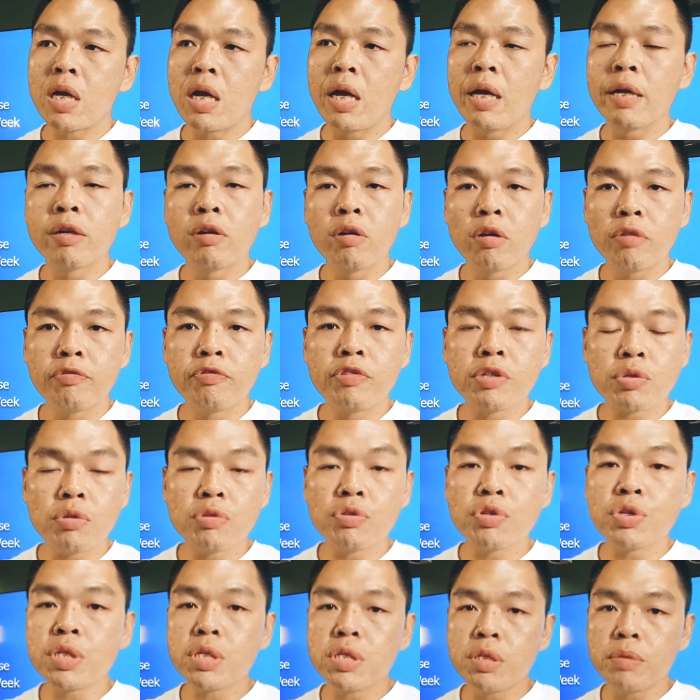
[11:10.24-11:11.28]
I got
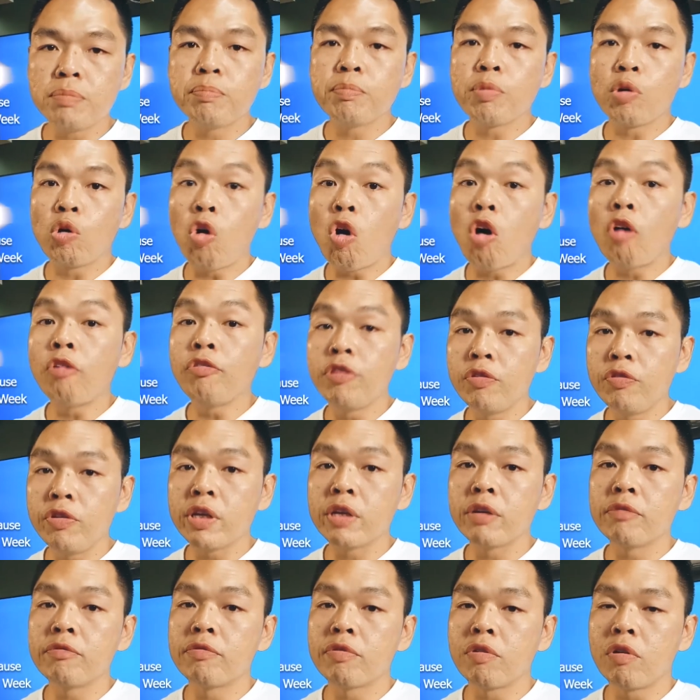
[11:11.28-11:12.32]
Visualization Pro of the
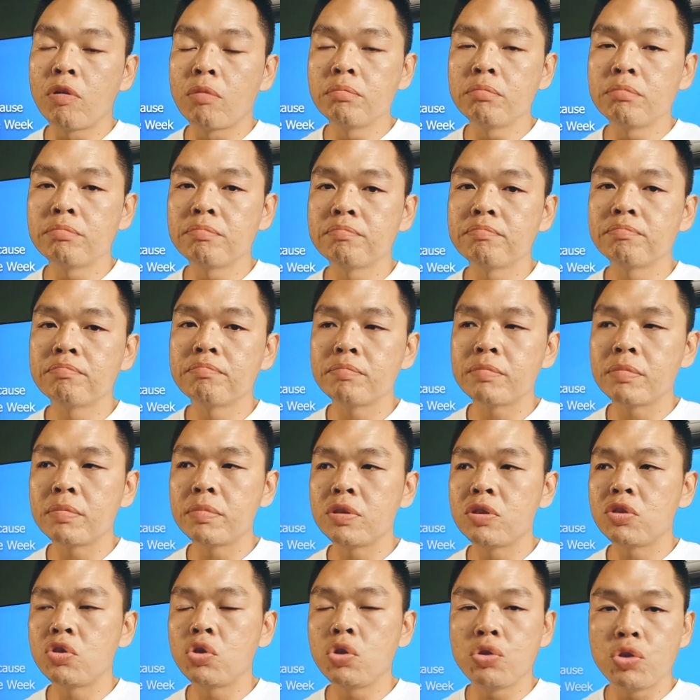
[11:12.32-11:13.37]
Week from
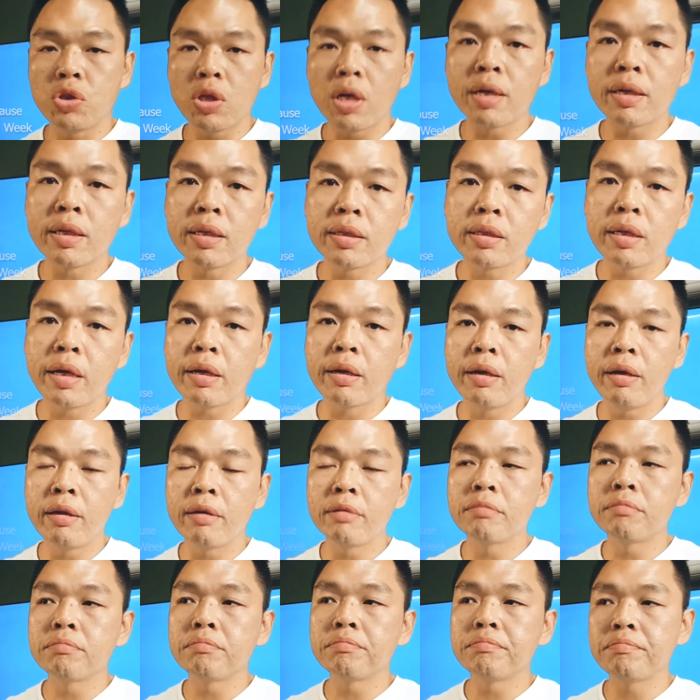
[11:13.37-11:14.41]
CG Architect,
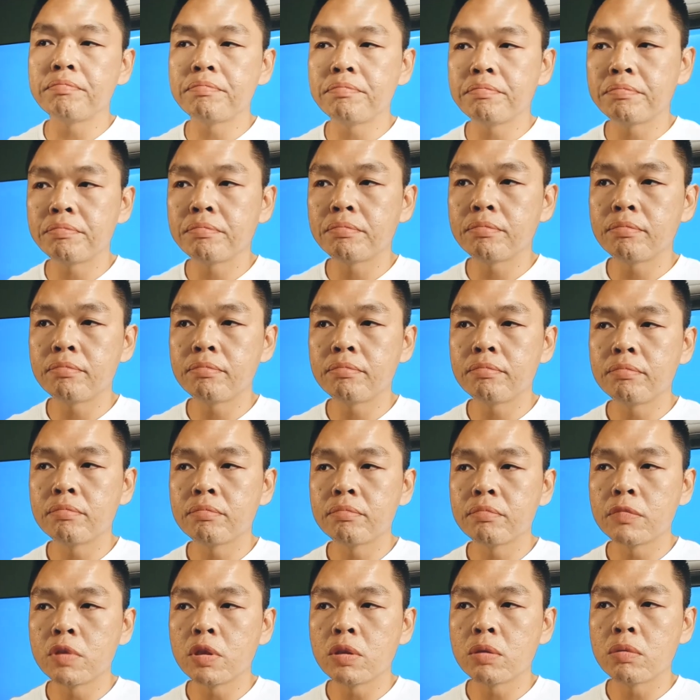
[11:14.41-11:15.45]
and
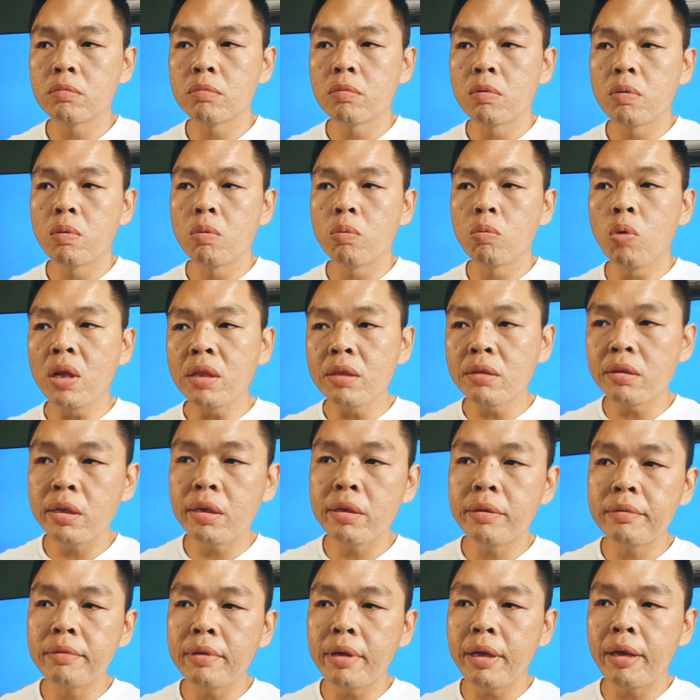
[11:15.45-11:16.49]
one
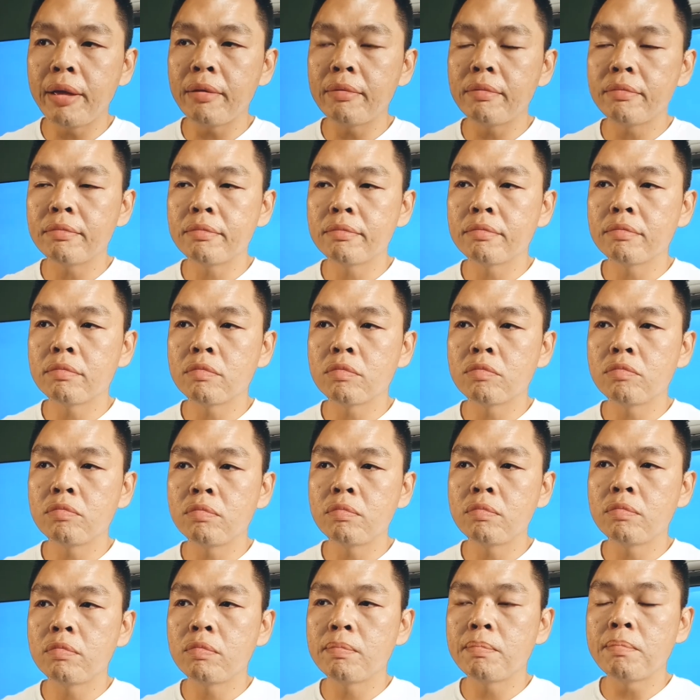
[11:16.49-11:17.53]
thing that
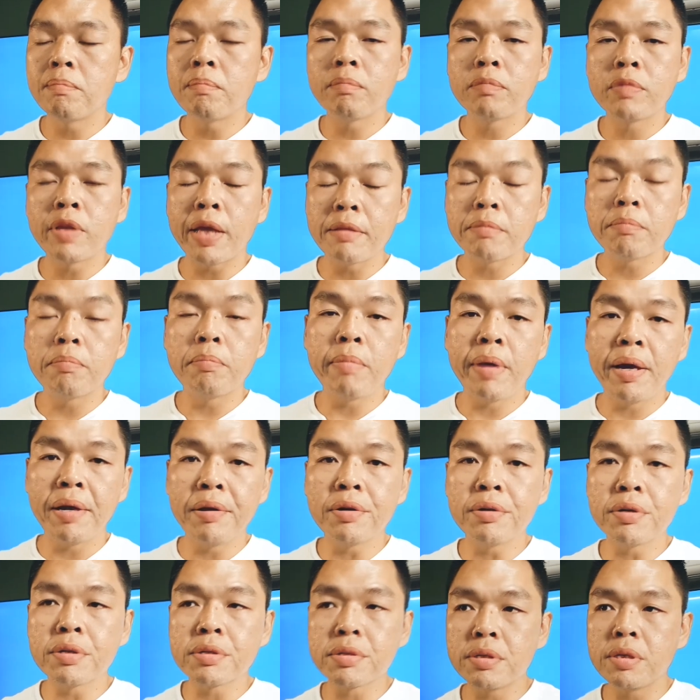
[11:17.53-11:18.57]
that
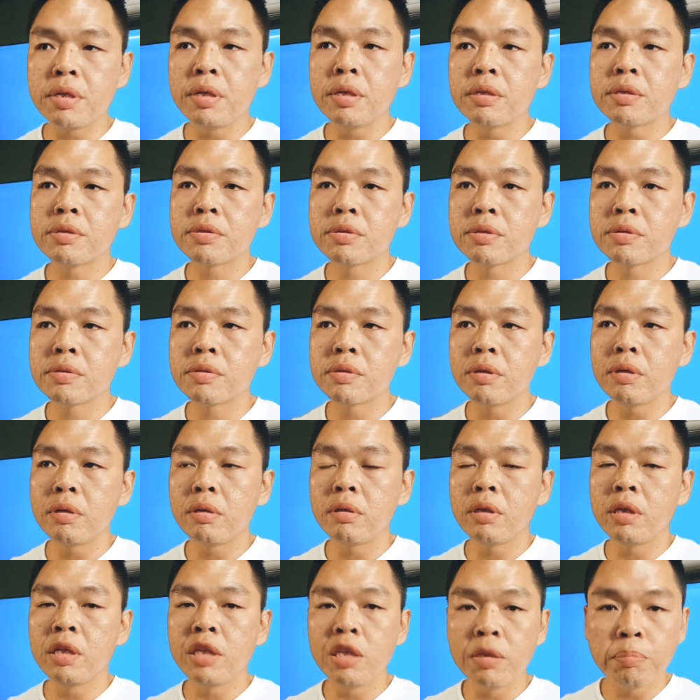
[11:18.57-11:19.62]
matters is
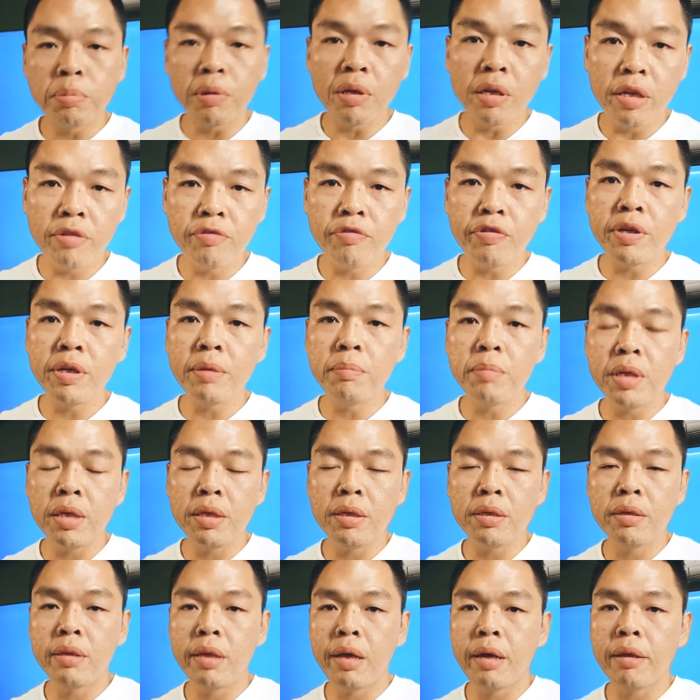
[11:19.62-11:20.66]
he believed in
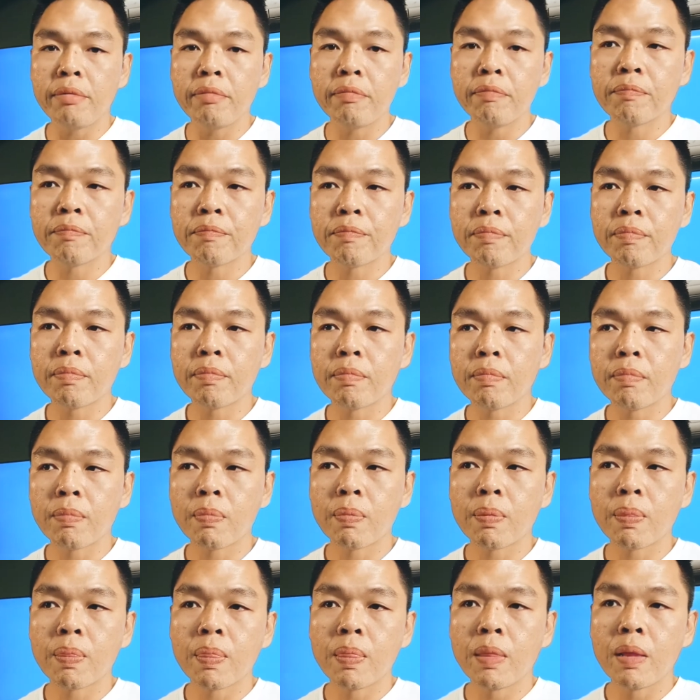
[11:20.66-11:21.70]
me that
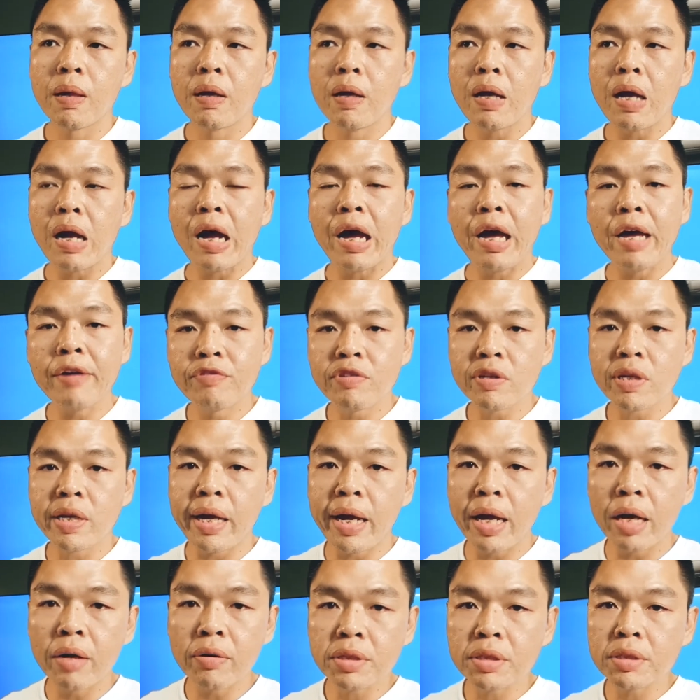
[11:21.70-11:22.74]
I have the
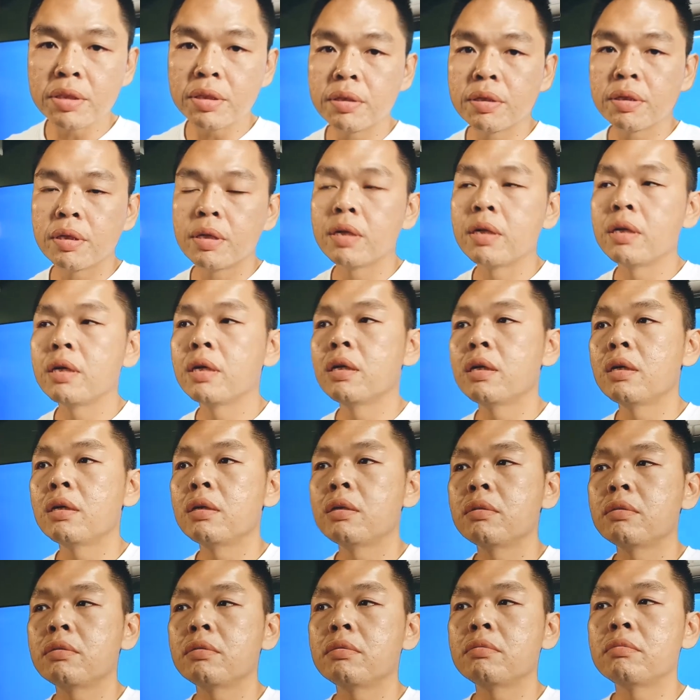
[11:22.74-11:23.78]
character,
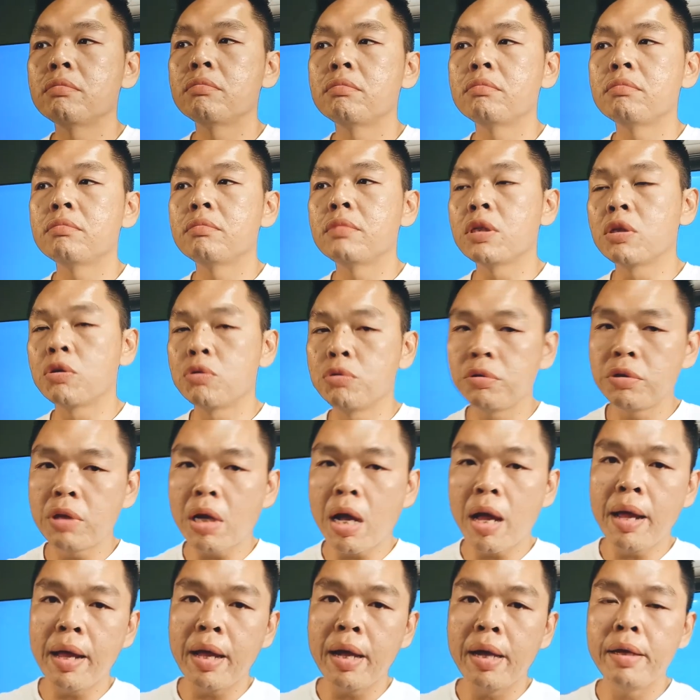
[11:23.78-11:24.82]
the good
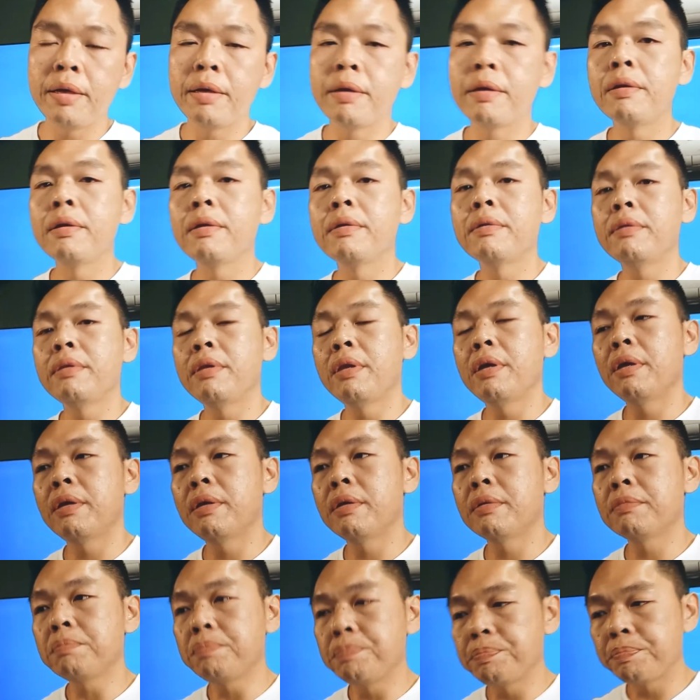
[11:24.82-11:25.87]
eye, the